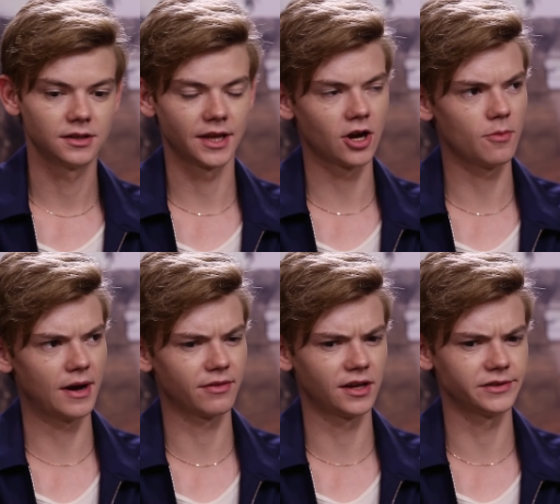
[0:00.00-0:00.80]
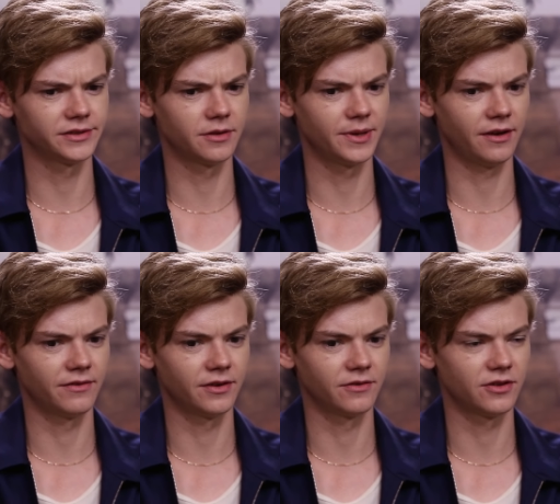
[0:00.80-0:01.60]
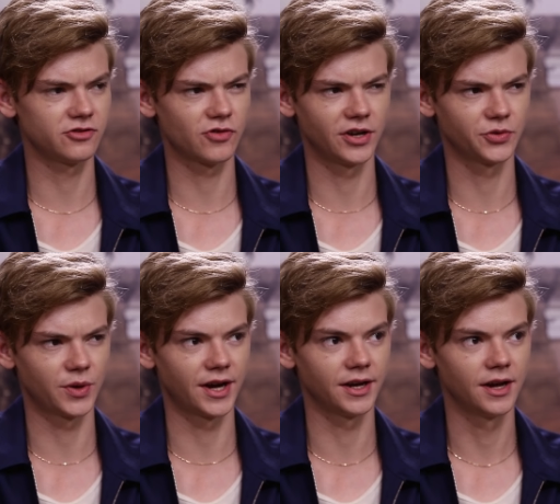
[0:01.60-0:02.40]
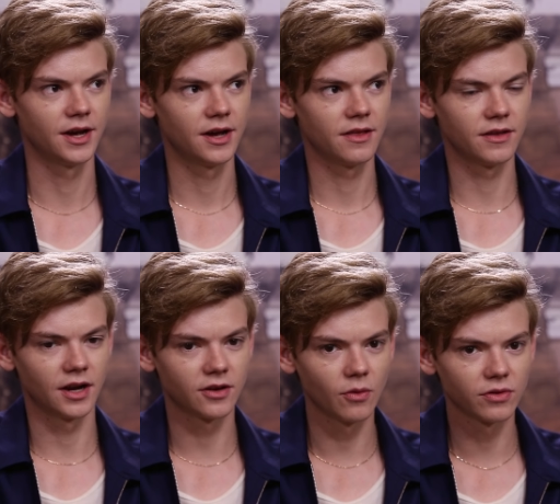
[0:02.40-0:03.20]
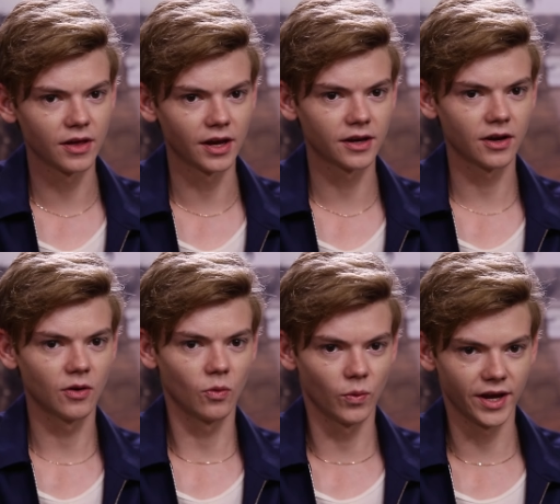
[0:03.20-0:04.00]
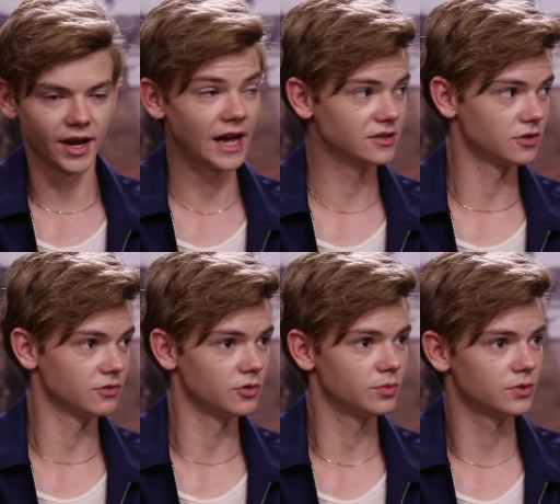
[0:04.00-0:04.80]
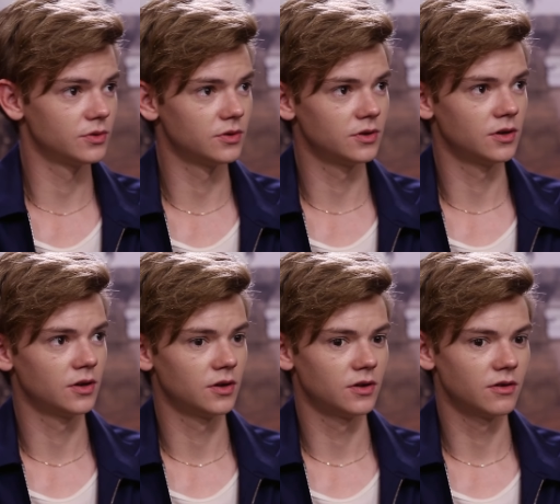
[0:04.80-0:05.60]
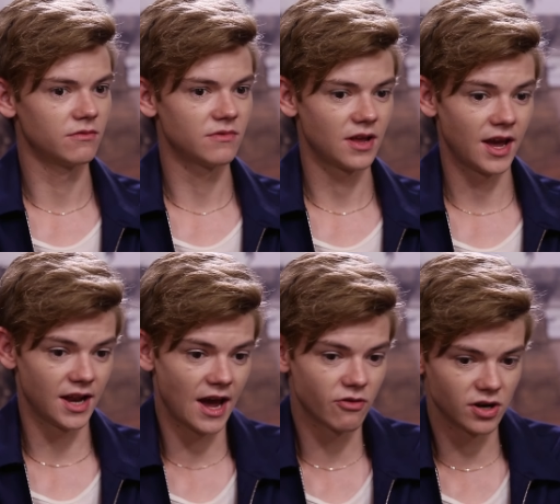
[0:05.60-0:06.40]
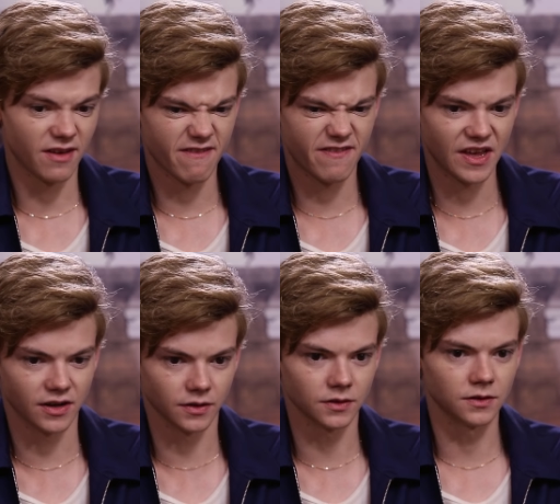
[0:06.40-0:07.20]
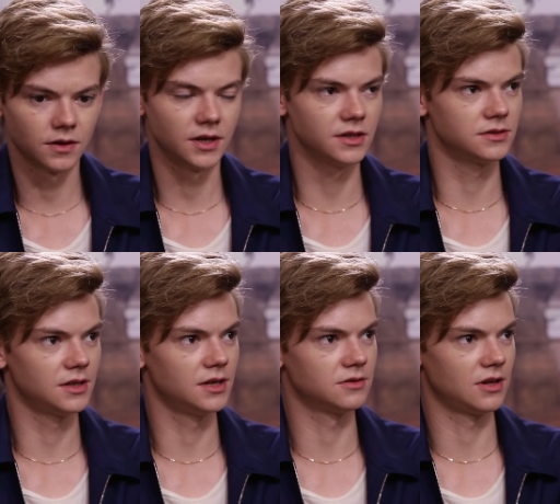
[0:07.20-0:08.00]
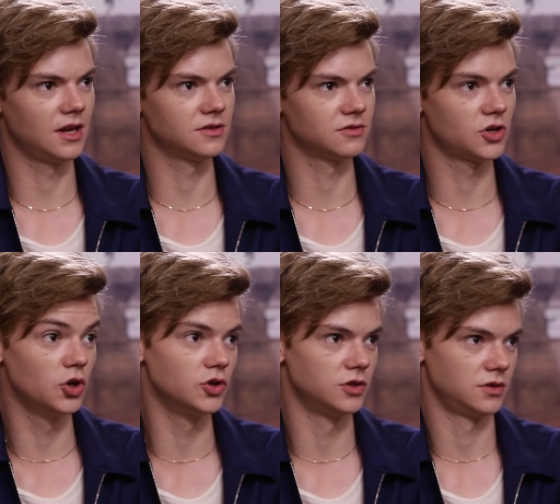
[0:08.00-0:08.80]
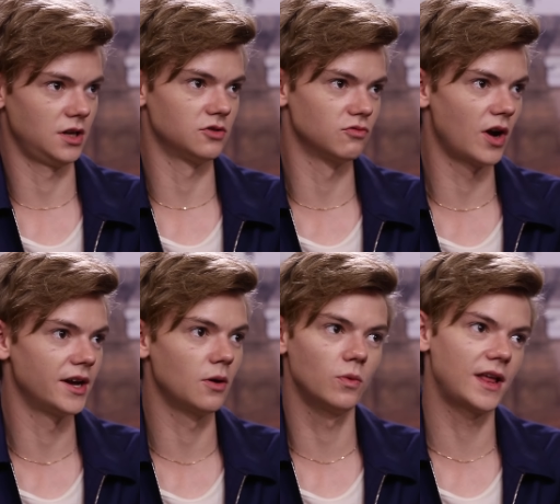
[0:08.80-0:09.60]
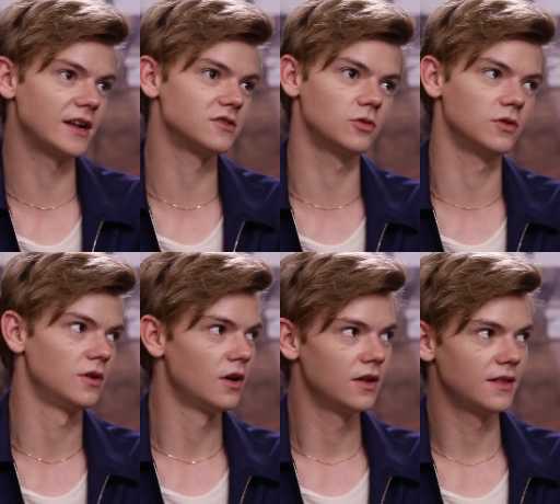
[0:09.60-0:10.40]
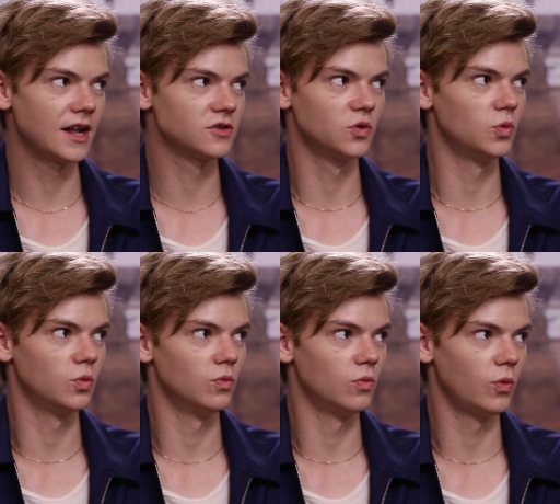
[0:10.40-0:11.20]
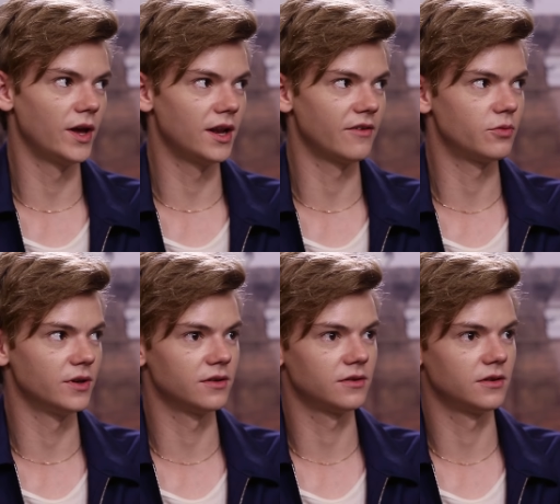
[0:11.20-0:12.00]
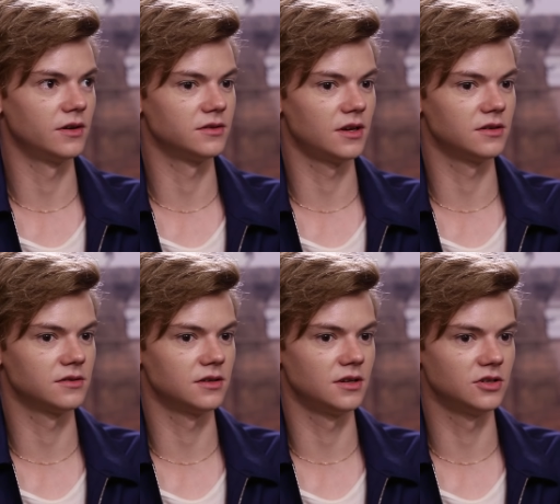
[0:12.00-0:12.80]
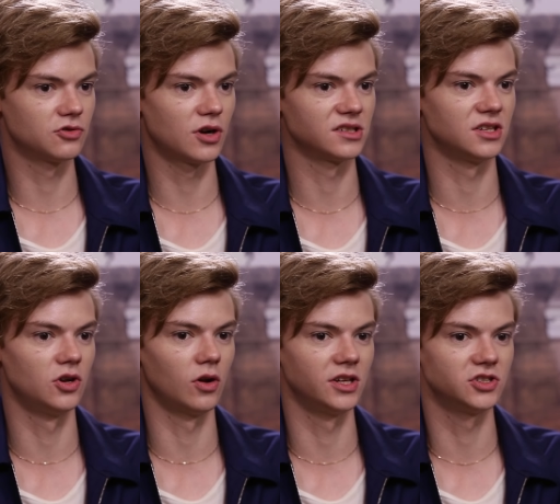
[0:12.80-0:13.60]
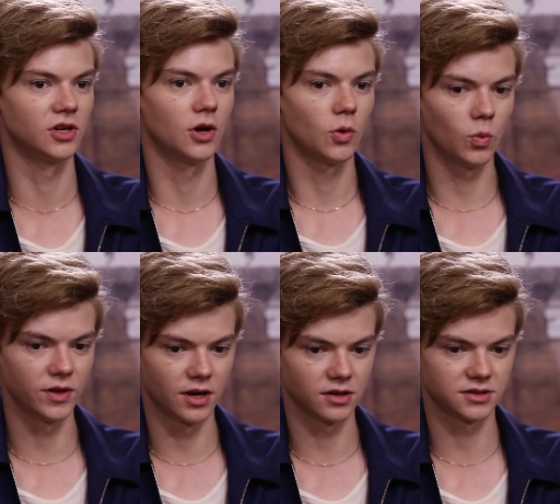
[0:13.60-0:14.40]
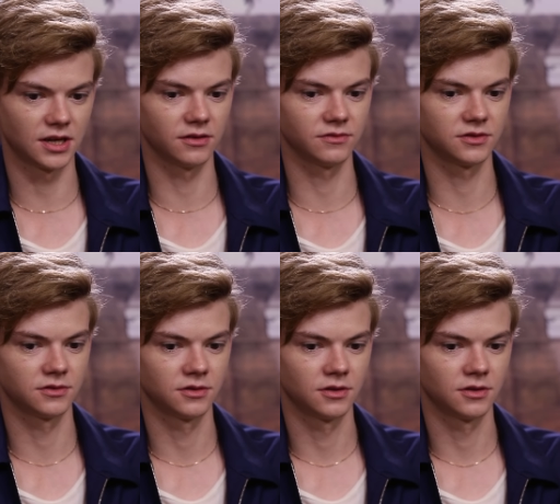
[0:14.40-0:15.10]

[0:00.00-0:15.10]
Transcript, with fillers: they go about things in a bit of a strange way that I don't think we as a group inherently feel is is is good, is right, and that's that's all we're left with is is is trust and knowledge within ourselves